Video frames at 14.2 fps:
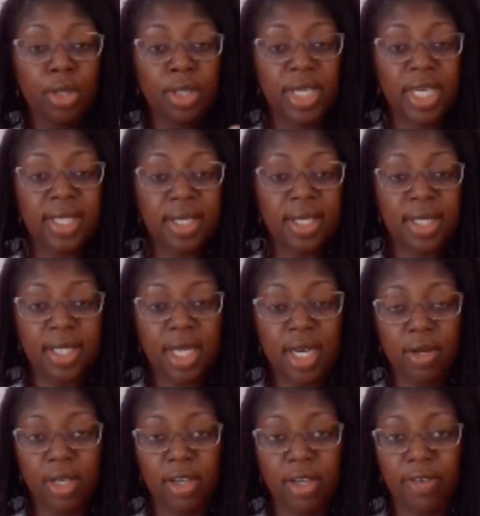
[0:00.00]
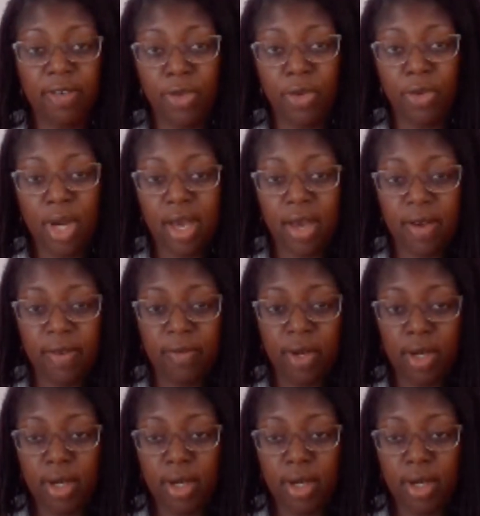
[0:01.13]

test this out. If you have,